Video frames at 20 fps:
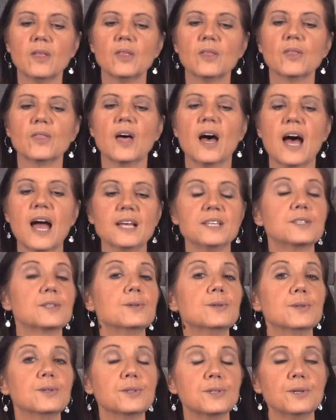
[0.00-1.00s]
The high
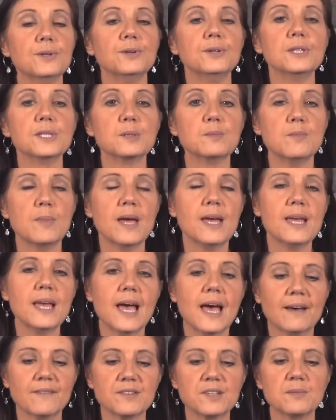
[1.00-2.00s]
school students may
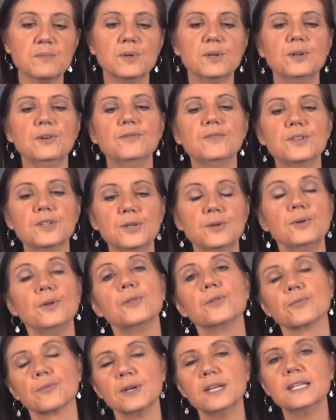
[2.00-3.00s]
have to move 2 to
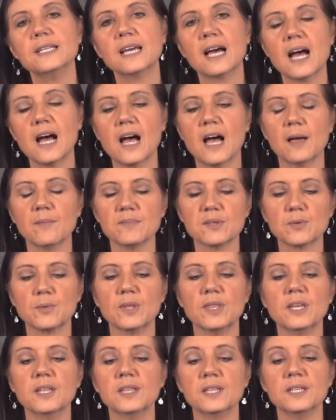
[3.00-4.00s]
3 times
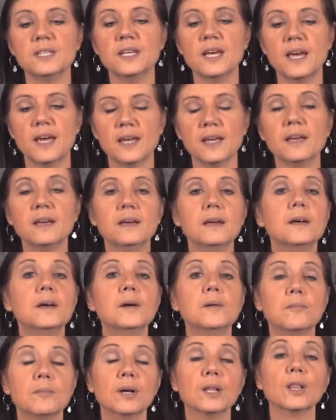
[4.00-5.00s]
within the day,
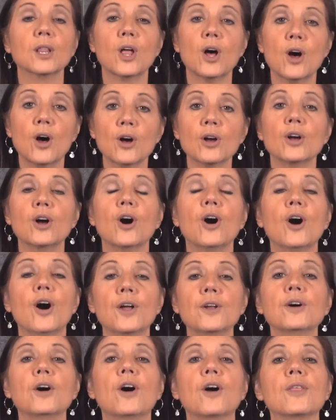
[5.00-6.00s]
but long
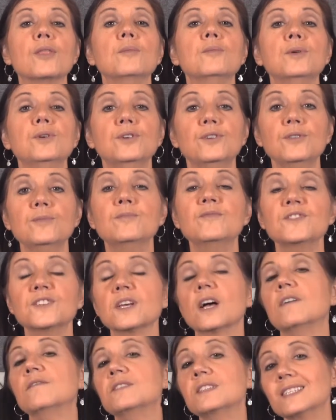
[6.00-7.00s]
gone are the moves
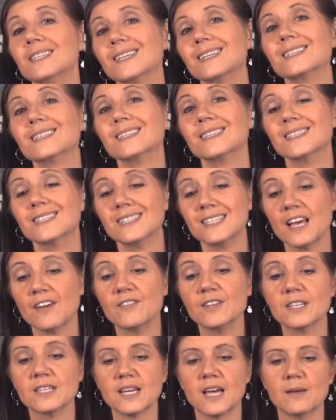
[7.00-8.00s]
of 6 and
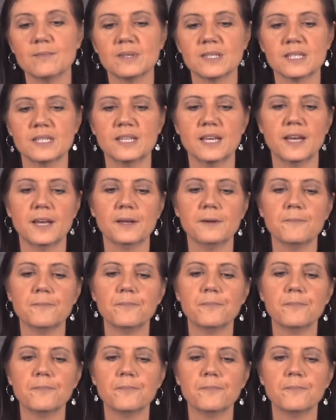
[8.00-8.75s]
7 times a day.